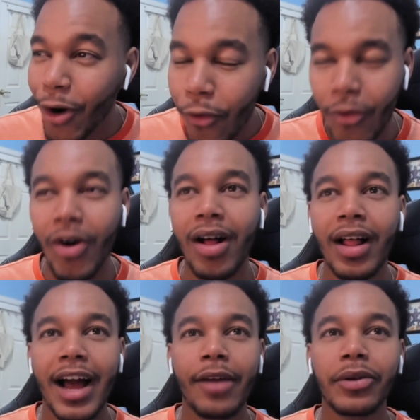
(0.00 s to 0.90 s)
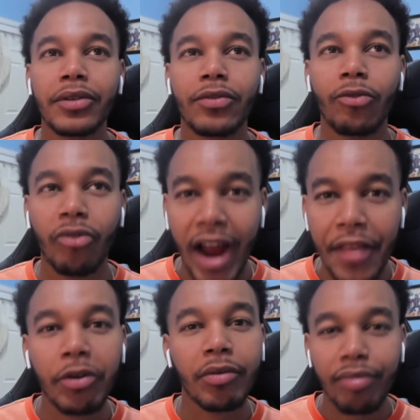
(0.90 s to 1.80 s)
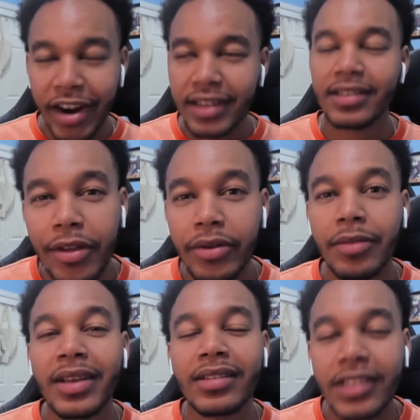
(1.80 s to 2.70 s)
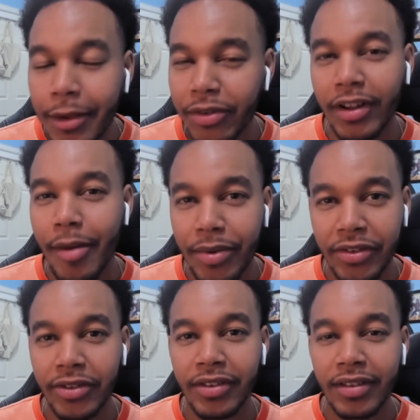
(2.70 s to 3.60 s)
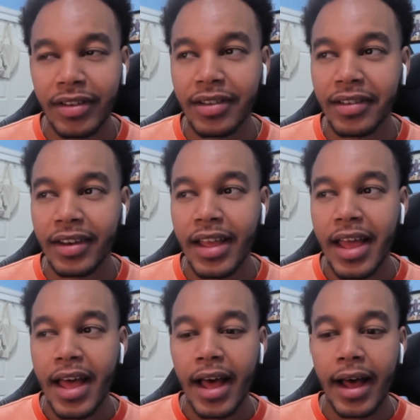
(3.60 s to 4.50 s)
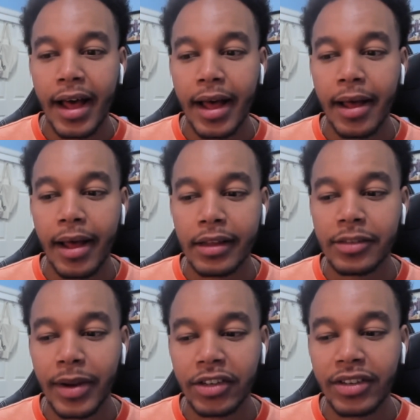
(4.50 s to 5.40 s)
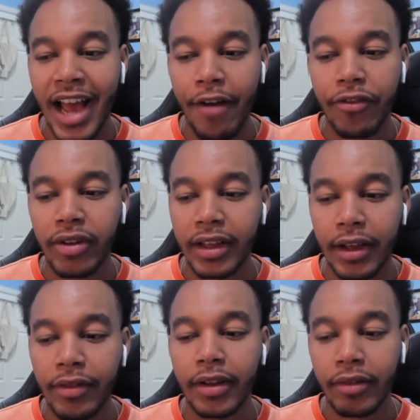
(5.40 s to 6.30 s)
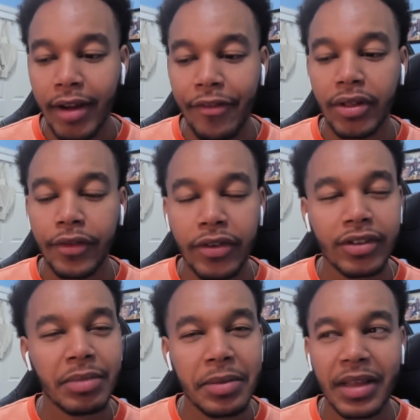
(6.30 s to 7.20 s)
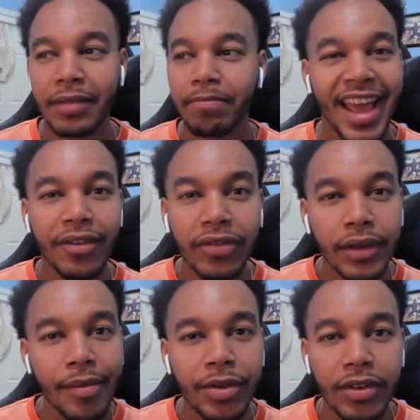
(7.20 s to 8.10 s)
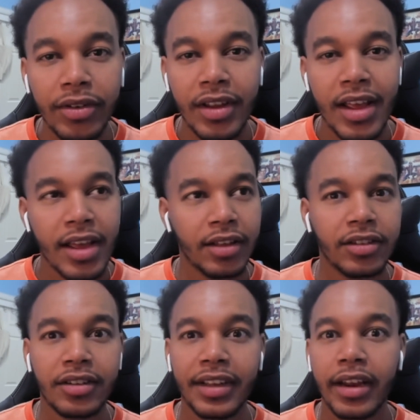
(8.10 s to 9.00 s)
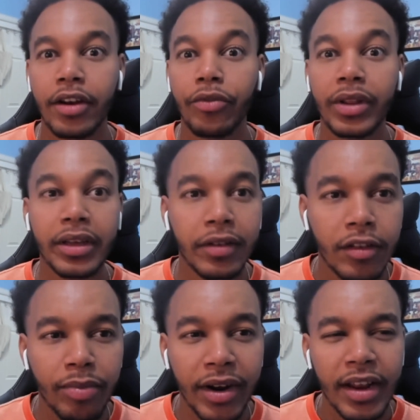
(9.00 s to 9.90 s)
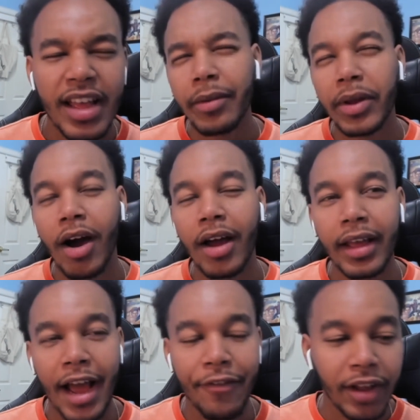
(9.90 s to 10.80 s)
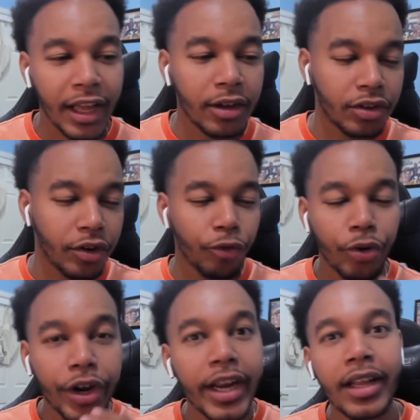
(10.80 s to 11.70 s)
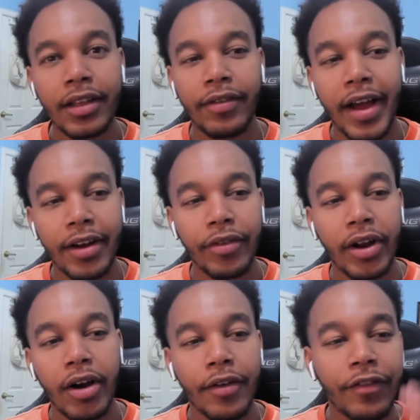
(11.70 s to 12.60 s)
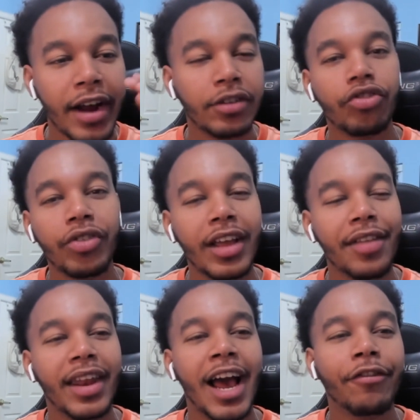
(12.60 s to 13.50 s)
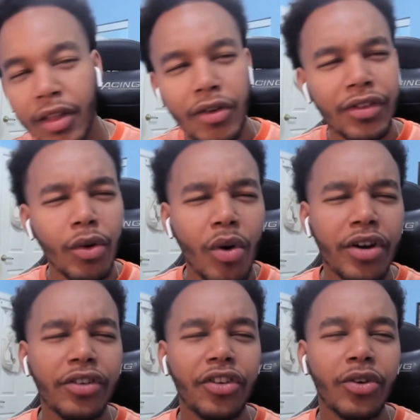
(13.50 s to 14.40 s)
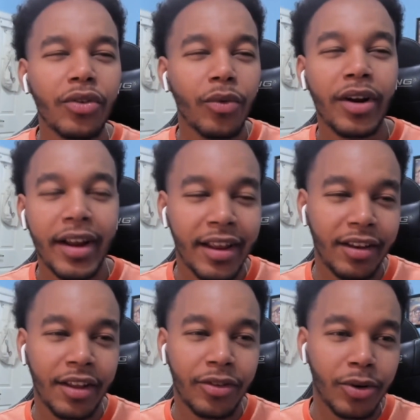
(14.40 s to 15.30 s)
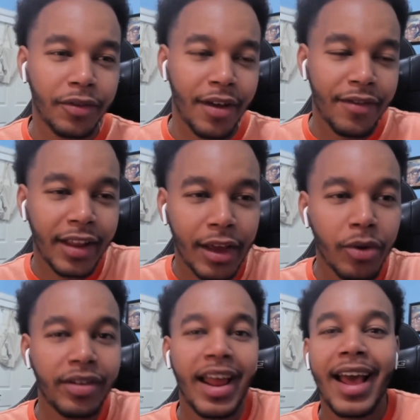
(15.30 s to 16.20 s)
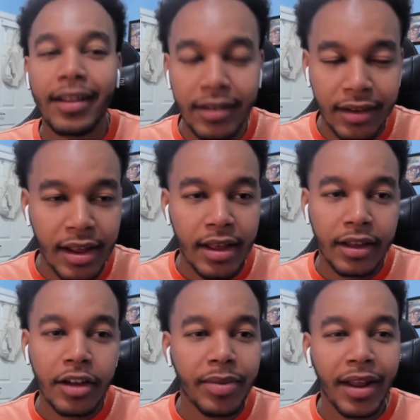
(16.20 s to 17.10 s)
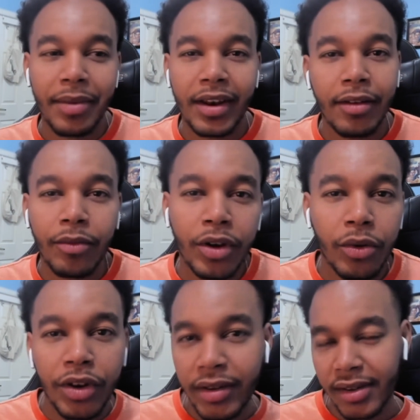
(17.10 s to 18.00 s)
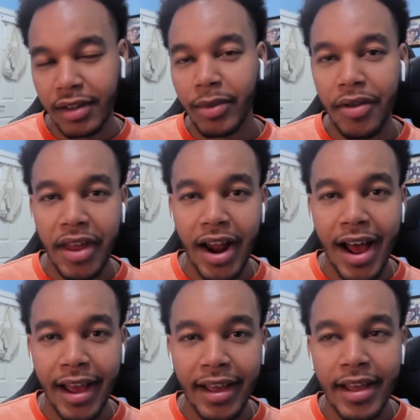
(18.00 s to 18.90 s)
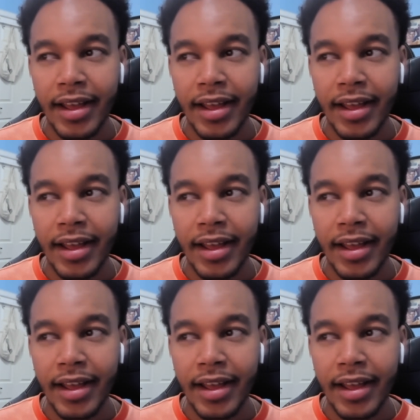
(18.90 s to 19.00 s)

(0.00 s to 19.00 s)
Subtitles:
Overall, I was rather impressed. There were some exceptional episodes this season, especially after the first maybe like handful of episodes, it started to get on a really good sprint. But on, like, I felt like it was on really fire streak, and then after there was like one or two where it sort of, I felt like it wasn't as good. But I mean, when you set the bar that high,